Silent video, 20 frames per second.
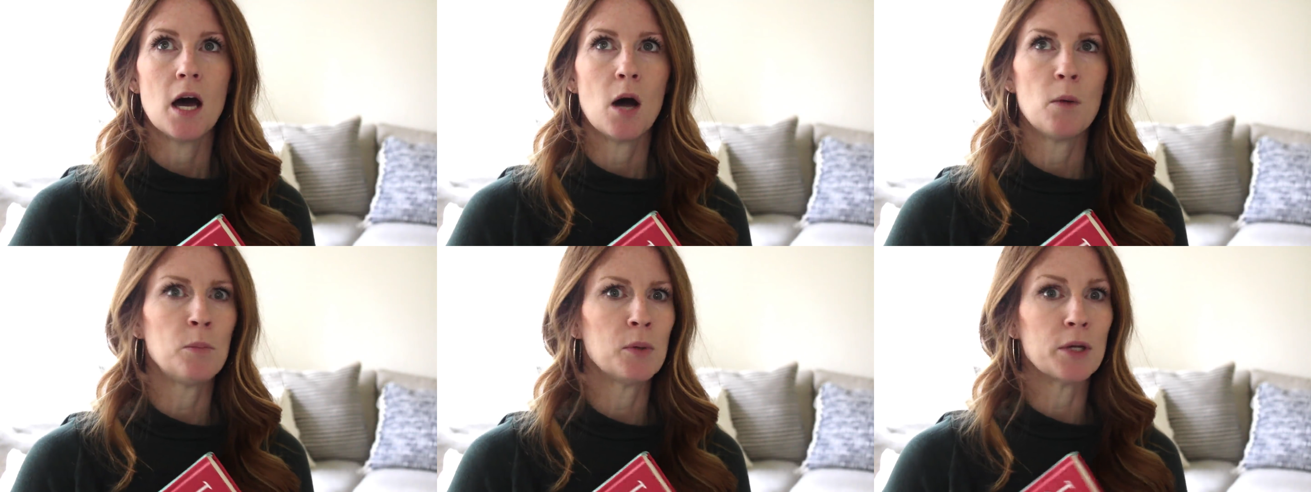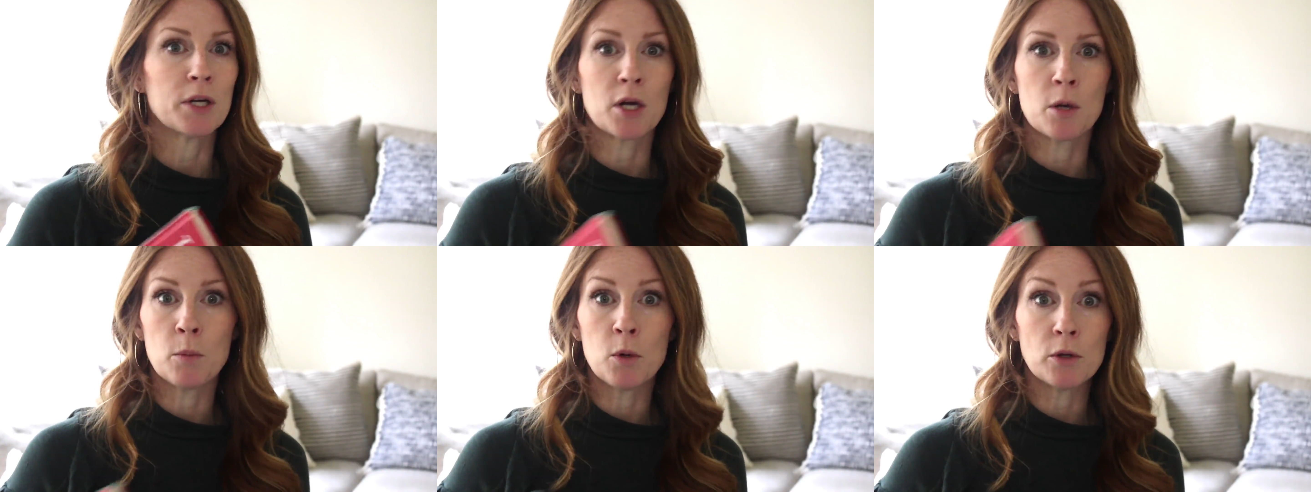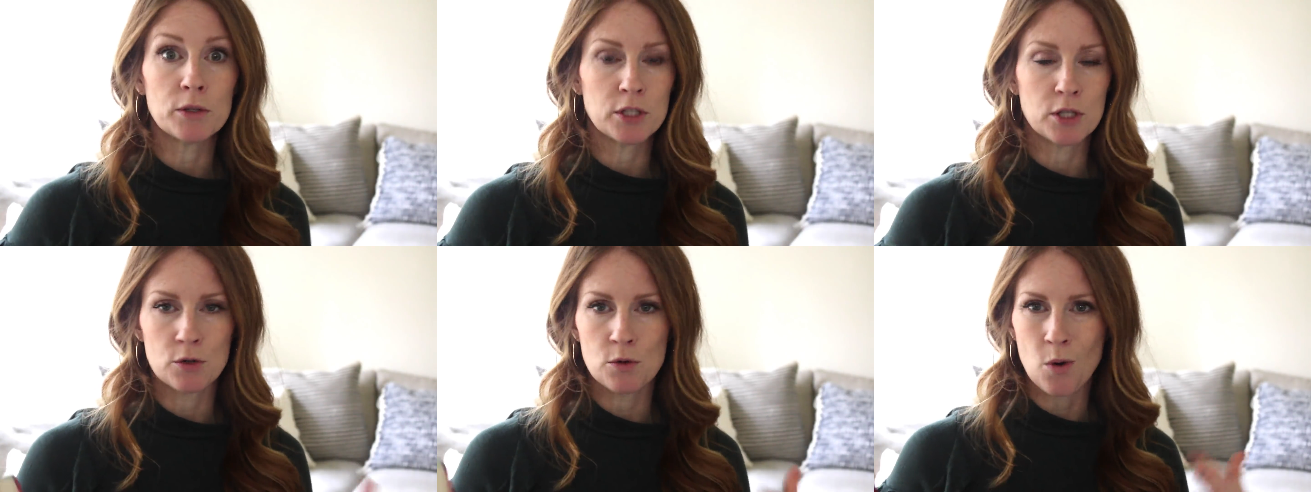
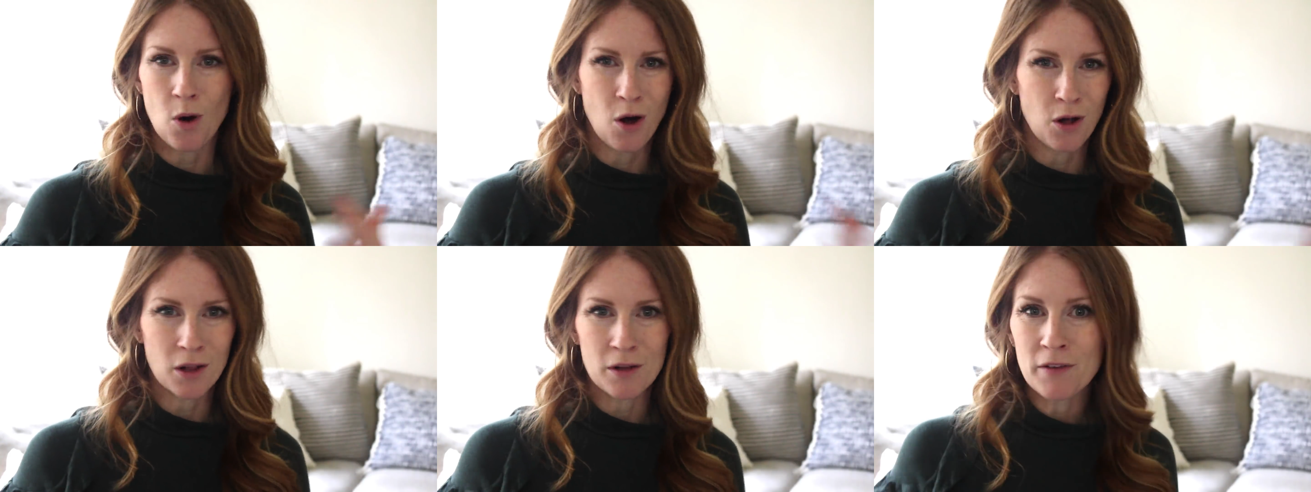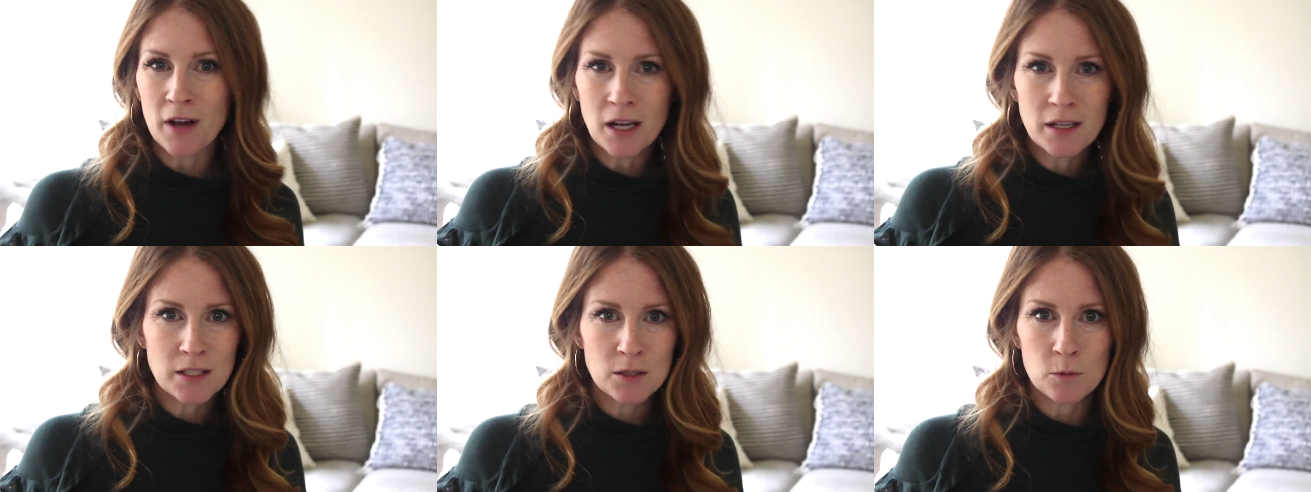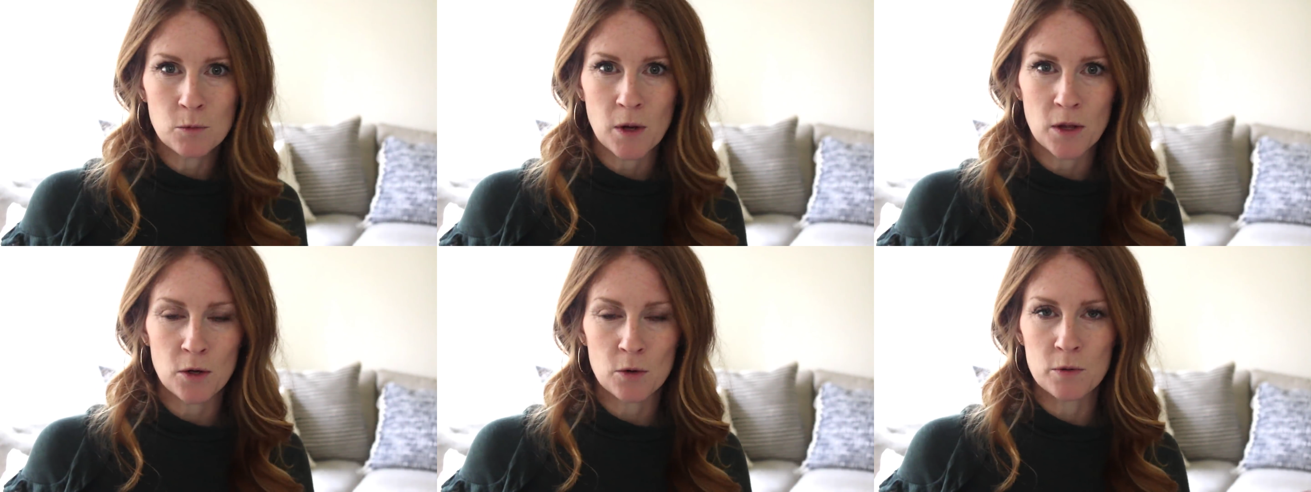applicable to all of
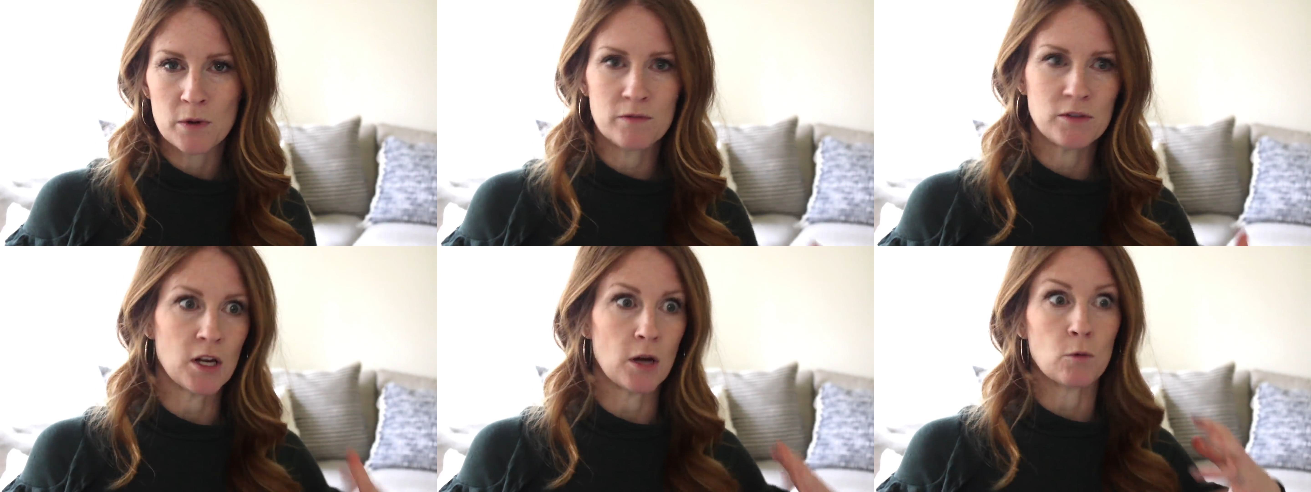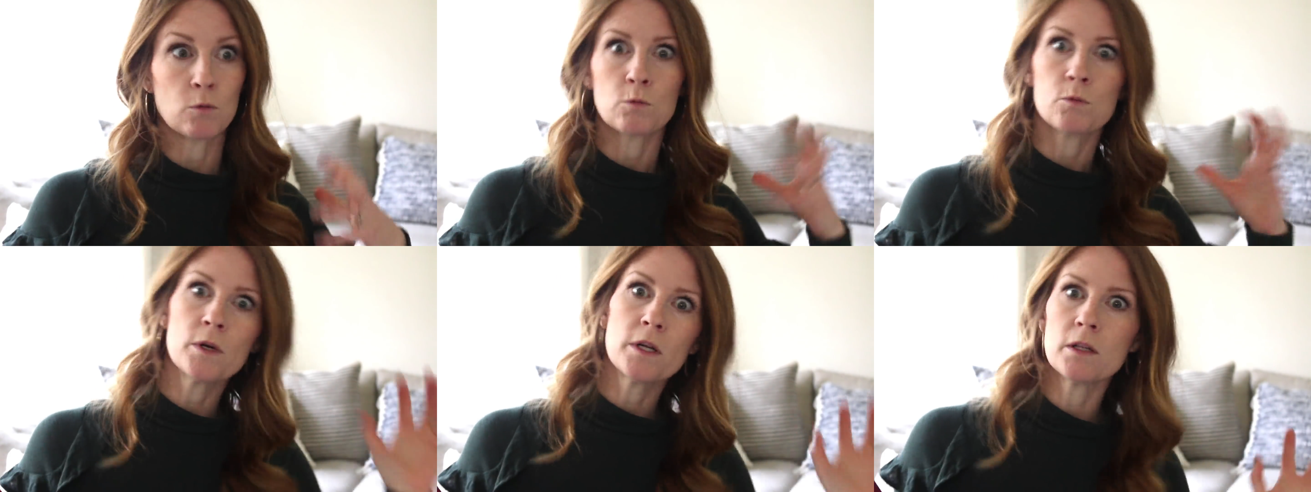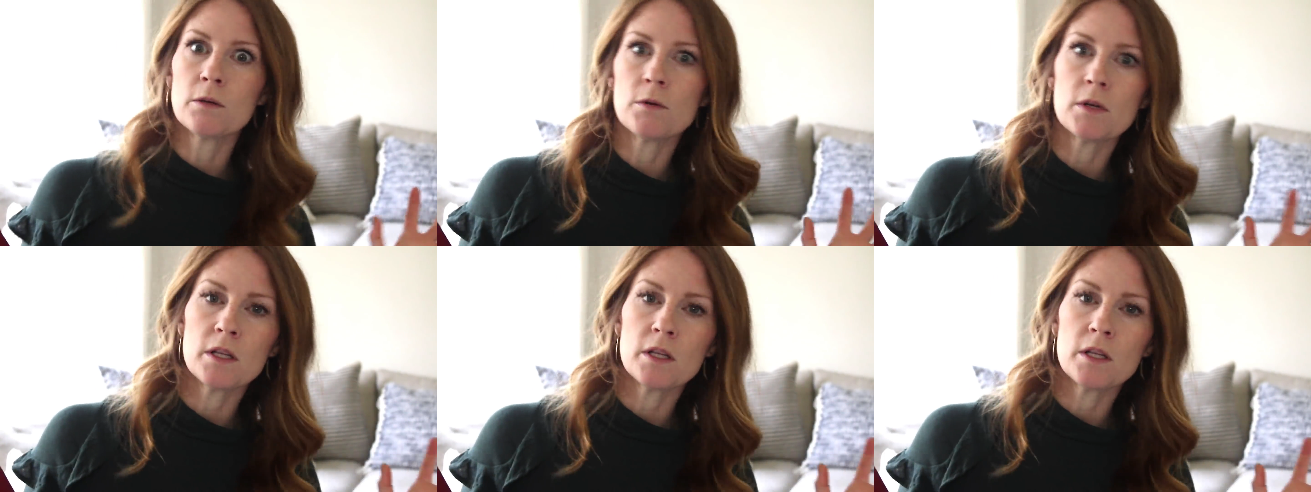us, whether we've done really,